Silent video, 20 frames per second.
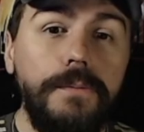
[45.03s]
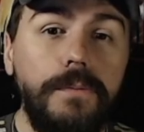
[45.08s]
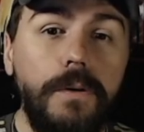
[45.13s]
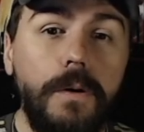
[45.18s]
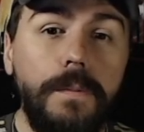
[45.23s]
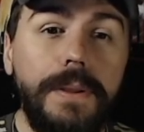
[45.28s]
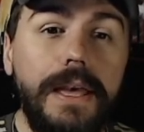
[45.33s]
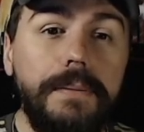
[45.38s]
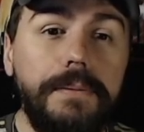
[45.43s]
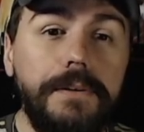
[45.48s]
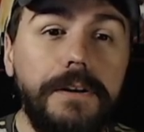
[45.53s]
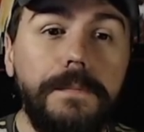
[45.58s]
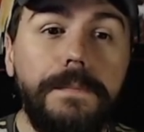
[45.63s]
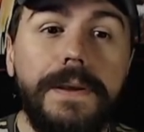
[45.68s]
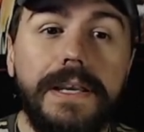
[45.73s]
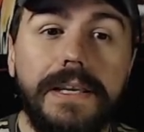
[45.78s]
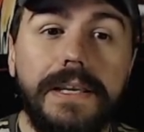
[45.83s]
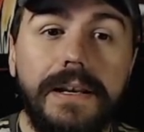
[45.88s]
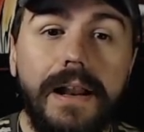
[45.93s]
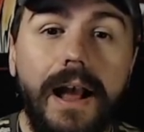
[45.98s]
We'll be able to
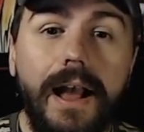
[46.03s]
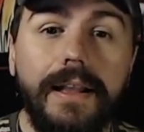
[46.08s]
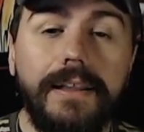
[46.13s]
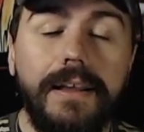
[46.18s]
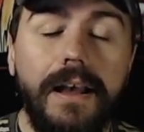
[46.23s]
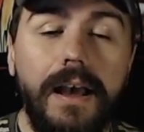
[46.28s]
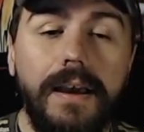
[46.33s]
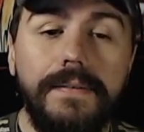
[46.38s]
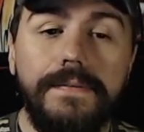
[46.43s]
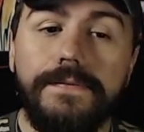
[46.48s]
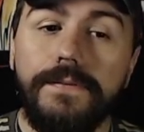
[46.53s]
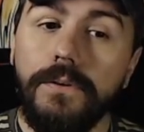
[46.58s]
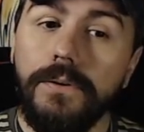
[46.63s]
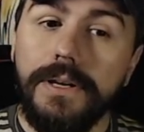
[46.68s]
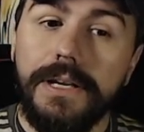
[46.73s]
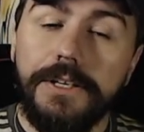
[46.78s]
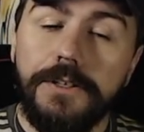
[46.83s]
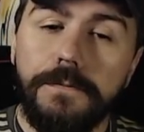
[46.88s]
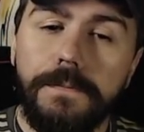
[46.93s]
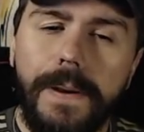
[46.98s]
pick an icon
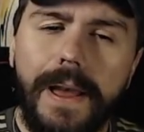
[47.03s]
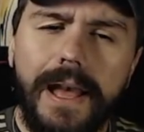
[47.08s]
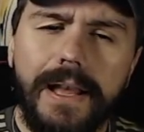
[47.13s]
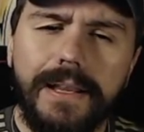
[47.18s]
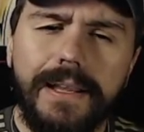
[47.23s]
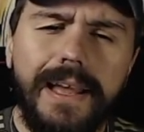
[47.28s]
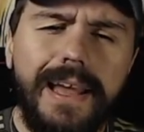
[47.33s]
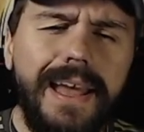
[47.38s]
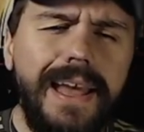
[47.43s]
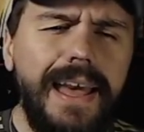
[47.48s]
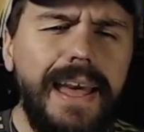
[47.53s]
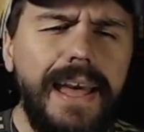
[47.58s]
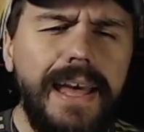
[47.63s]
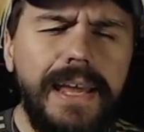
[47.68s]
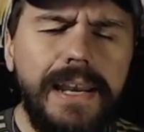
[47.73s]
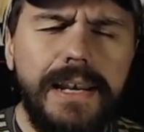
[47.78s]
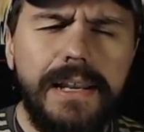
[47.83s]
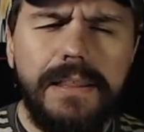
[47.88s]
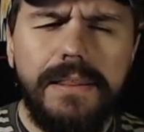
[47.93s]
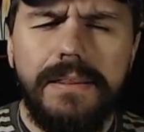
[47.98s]
for each bag,
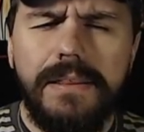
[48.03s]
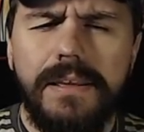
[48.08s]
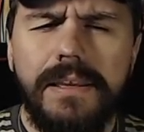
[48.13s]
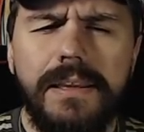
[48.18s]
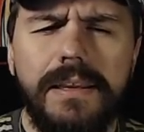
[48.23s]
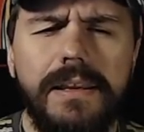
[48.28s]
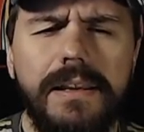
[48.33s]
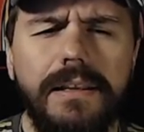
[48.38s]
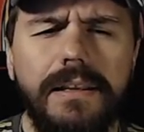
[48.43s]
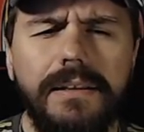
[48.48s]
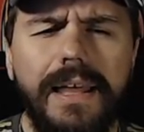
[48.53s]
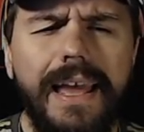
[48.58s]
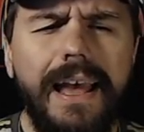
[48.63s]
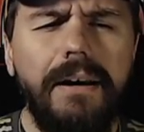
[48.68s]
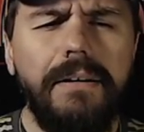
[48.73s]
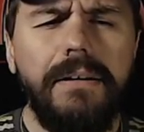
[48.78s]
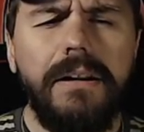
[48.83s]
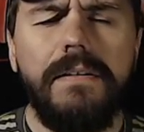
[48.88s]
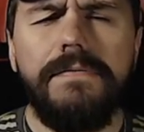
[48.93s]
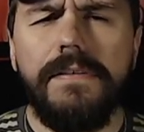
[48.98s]
and the
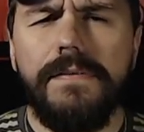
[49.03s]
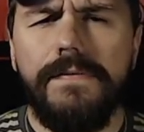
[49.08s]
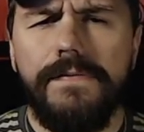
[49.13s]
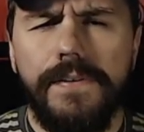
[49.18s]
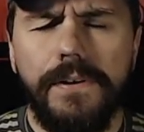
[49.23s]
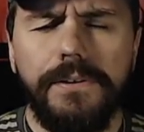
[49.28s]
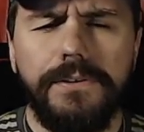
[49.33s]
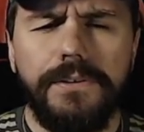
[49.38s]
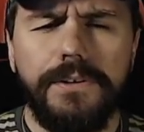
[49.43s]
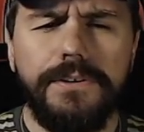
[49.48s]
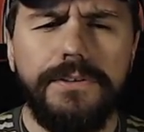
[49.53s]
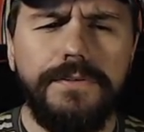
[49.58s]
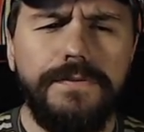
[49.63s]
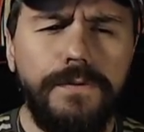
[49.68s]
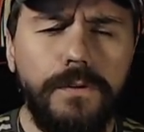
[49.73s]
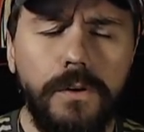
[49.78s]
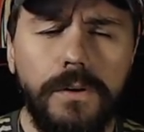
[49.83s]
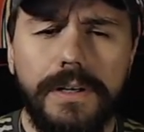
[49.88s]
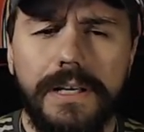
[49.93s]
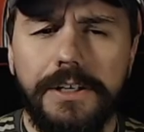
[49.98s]
layout of the filters
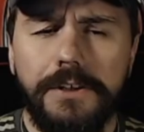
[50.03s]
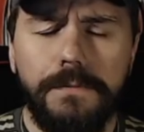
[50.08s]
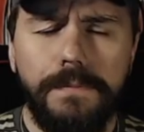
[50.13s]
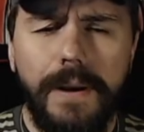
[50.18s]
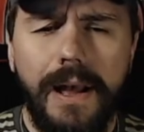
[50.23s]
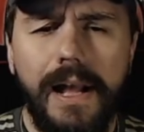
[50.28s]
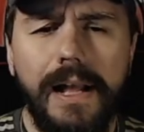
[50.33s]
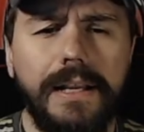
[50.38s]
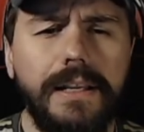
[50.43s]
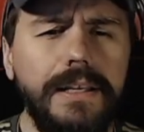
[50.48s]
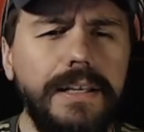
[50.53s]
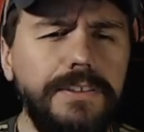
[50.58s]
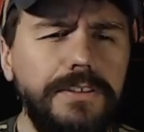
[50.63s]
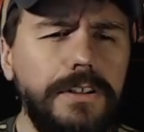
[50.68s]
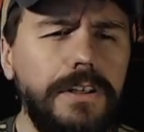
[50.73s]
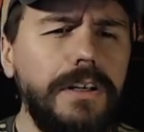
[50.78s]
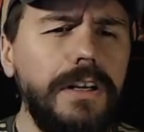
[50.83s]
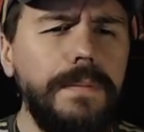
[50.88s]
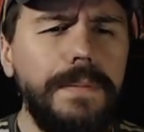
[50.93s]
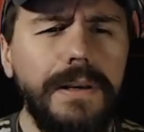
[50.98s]
for each bag
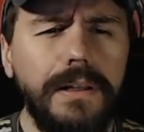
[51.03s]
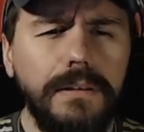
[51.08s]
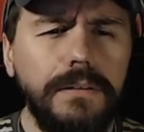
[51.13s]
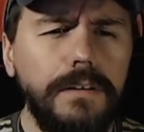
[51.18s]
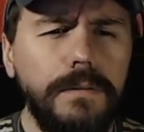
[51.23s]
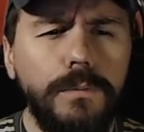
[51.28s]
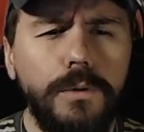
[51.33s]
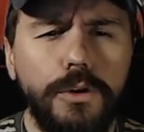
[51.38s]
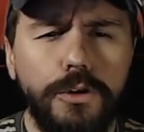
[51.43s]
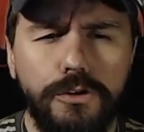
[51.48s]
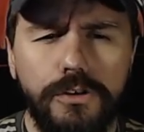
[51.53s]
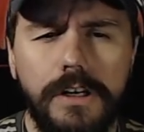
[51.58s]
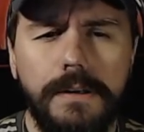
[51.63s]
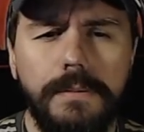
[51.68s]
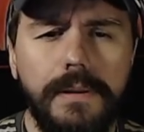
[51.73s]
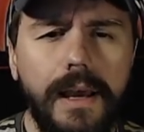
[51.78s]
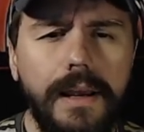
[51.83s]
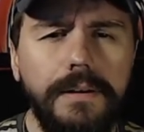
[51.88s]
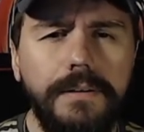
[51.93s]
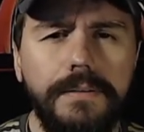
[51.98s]
is going to be a little more
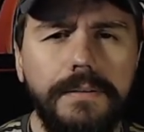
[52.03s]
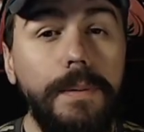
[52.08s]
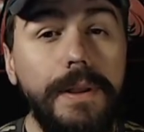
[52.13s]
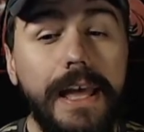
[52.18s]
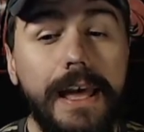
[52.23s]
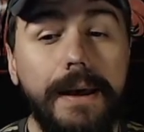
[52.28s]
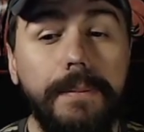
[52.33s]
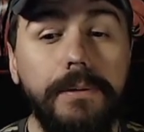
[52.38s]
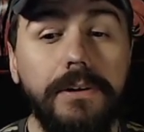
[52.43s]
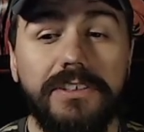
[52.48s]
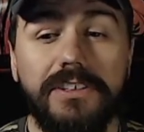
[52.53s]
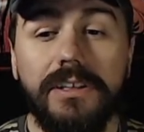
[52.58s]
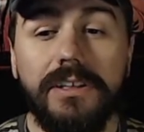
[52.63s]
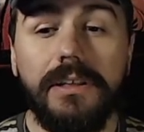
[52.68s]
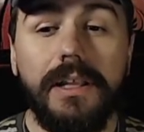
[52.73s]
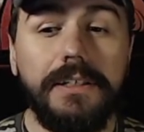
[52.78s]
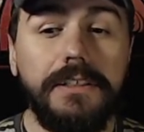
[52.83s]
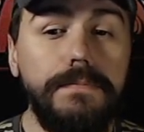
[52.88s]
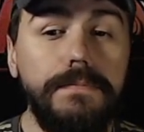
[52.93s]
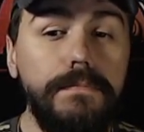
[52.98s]
streamlined. We'll be able to
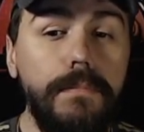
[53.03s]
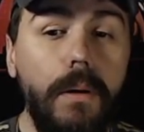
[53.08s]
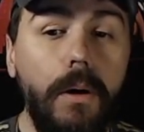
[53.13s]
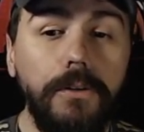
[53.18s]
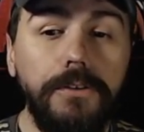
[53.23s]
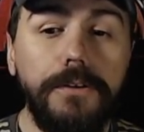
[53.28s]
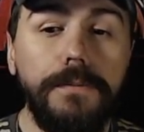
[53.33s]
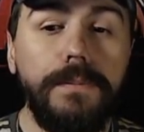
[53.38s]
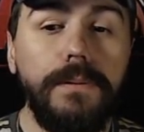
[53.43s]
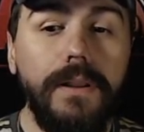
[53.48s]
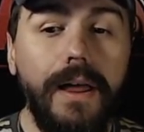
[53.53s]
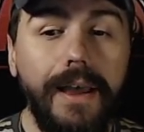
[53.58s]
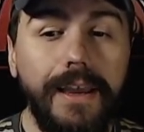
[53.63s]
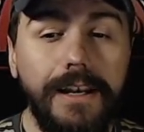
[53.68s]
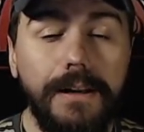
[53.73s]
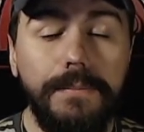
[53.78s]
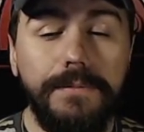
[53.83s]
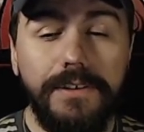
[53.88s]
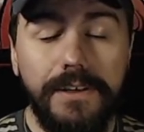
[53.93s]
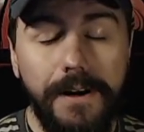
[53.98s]
select multiple
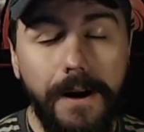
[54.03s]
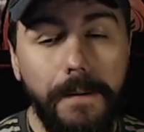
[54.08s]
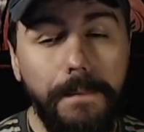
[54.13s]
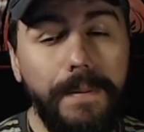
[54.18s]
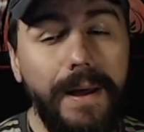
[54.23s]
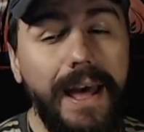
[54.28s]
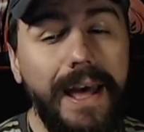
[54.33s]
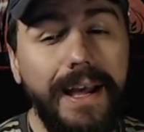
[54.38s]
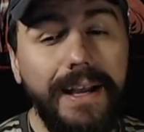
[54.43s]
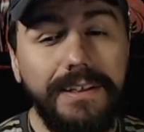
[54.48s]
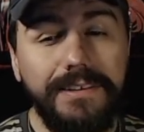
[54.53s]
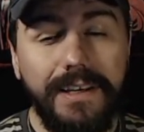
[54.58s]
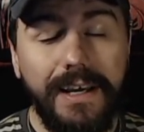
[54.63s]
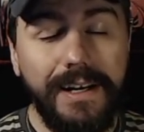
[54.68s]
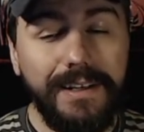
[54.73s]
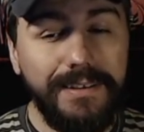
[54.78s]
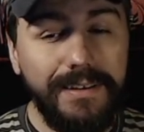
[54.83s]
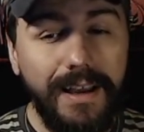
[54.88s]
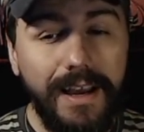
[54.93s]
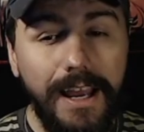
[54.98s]
items in our bags
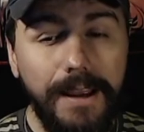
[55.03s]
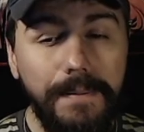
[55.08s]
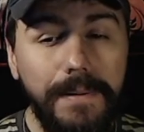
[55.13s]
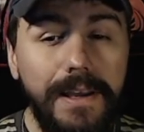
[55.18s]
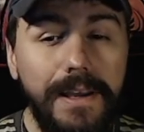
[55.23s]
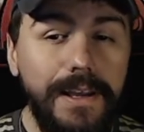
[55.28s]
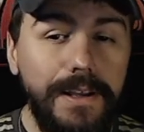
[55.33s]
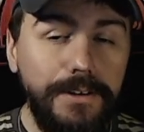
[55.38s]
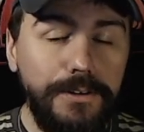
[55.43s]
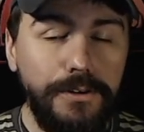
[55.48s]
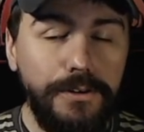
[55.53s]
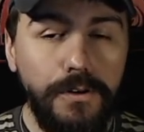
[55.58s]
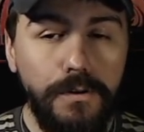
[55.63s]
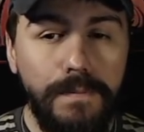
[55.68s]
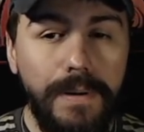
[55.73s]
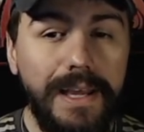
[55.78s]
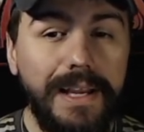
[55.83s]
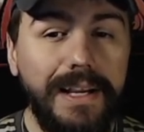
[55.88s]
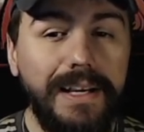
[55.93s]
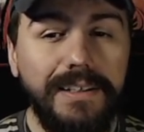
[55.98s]
at a time
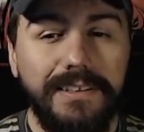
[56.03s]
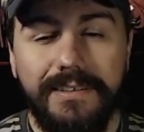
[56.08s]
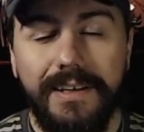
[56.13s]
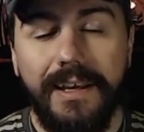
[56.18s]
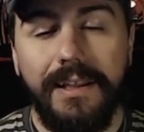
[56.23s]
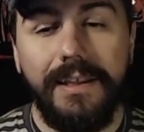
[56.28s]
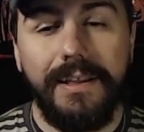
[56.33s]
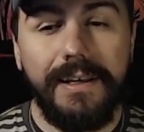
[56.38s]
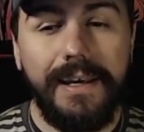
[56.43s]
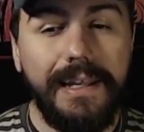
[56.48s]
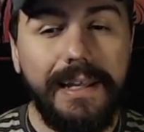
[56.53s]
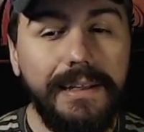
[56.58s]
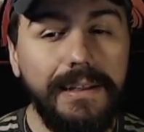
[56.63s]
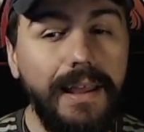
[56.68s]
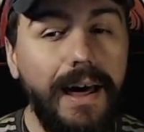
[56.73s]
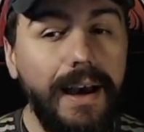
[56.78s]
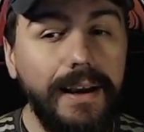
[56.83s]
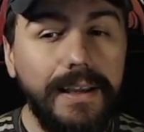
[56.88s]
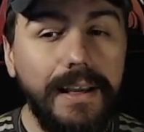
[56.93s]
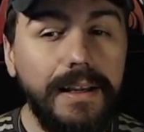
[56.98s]
to make selling
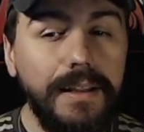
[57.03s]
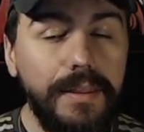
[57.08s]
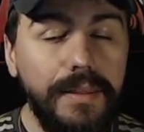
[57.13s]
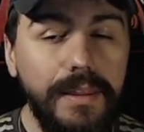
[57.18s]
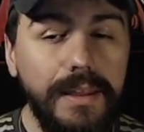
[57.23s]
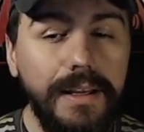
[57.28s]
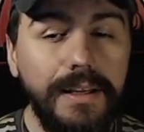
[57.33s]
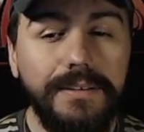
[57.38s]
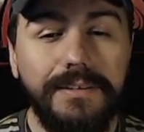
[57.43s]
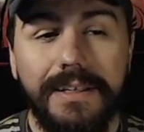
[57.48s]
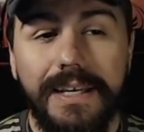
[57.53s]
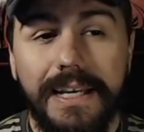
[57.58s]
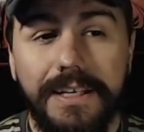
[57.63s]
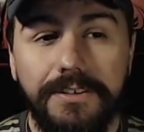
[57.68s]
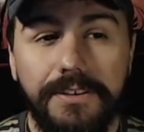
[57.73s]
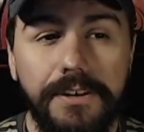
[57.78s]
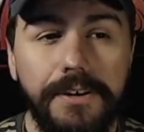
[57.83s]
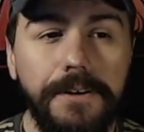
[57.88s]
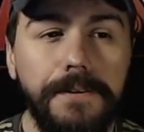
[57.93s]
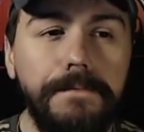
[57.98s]
and locking things
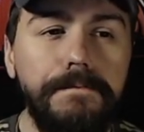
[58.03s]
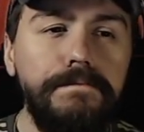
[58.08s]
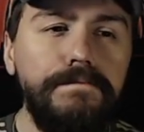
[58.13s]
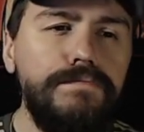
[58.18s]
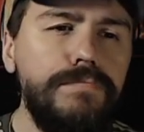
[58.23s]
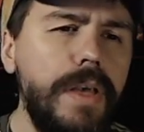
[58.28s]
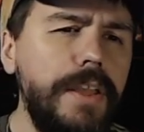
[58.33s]
easier.